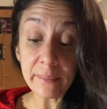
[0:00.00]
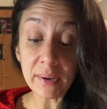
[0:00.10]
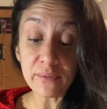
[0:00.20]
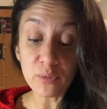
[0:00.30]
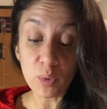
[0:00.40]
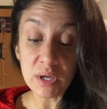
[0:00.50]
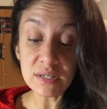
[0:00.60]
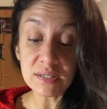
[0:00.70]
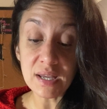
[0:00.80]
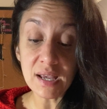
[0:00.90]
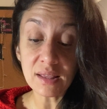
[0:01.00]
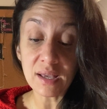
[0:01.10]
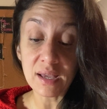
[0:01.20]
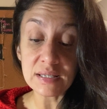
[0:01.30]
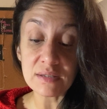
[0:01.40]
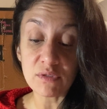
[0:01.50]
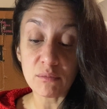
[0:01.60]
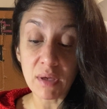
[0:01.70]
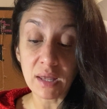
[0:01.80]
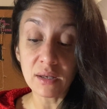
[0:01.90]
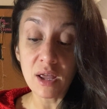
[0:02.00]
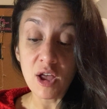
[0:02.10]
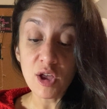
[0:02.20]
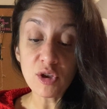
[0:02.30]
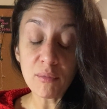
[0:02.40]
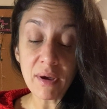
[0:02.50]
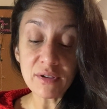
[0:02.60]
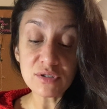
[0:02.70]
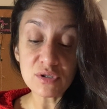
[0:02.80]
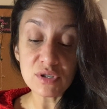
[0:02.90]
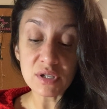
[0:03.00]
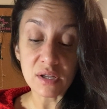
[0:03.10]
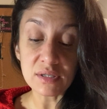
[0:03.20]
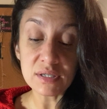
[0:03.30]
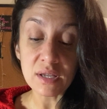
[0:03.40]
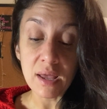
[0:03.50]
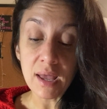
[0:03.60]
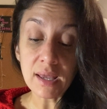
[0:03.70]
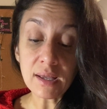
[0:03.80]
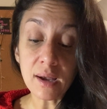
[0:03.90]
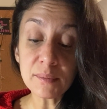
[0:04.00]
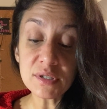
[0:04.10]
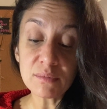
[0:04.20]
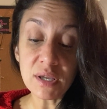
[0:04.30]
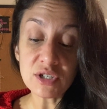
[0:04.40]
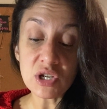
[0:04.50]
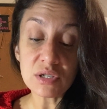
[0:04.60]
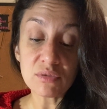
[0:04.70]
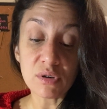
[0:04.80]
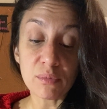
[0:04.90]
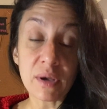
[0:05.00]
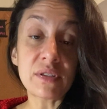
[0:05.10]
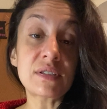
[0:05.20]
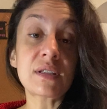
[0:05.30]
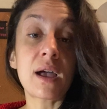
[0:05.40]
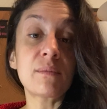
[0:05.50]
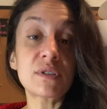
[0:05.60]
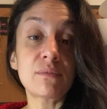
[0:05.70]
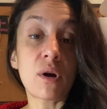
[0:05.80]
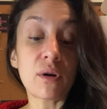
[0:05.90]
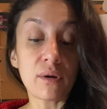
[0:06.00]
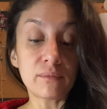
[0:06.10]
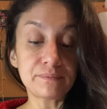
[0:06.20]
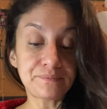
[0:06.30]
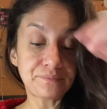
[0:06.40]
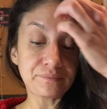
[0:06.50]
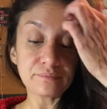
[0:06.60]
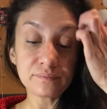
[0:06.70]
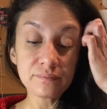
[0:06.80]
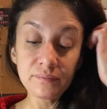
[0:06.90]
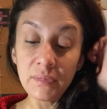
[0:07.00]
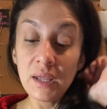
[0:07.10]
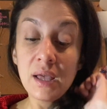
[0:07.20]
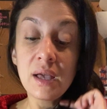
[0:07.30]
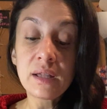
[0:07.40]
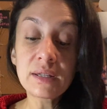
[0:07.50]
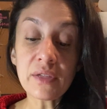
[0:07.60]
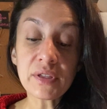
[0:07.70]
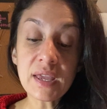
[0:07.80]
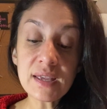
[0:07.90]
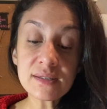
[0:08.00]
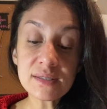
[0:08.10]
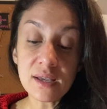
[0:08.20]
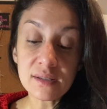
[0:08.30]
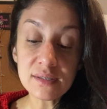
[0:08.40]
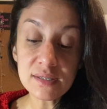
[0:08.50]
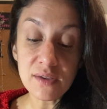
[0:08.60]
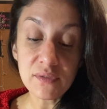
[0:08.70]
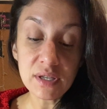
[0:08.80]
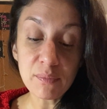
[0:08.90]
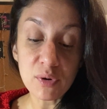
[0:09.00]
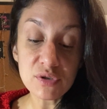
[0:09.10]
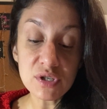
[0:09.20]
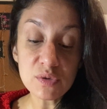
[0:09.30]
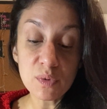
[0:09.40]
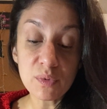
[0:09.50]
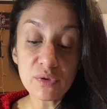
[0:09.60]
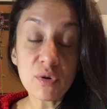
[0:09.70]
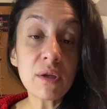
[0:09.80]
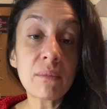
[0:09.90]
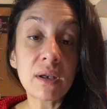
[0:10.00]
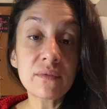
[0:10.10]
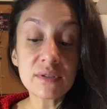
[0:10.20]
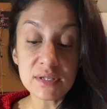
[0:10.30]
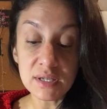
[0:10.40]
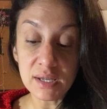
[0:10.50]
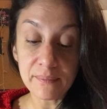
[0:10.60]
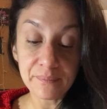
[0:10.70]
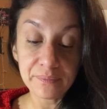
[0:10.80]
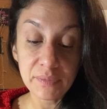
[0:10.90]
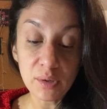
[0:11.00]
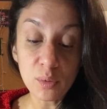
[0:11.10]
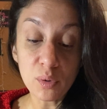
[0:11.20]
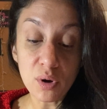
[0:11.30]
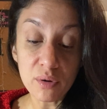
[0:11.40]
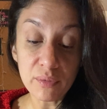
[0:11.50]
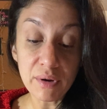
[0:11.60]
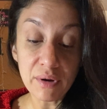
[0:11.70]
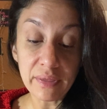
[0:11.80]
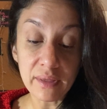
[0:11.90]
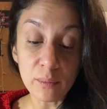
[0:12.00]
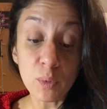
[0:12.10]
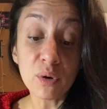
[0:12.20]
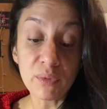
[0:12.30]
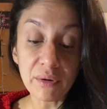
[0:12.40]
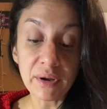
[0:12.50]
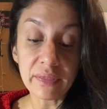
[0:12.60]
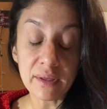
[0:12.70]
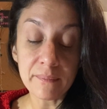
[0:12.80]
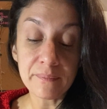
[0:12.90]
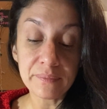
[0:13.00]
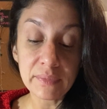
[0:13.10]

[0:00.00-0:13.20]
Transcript: my voice, take the heads of the men, your master's sons, and come to me at Jezreel by this time tomorrow. Now the king's sons, 70 persons, were with great men of the city, who were rearing them.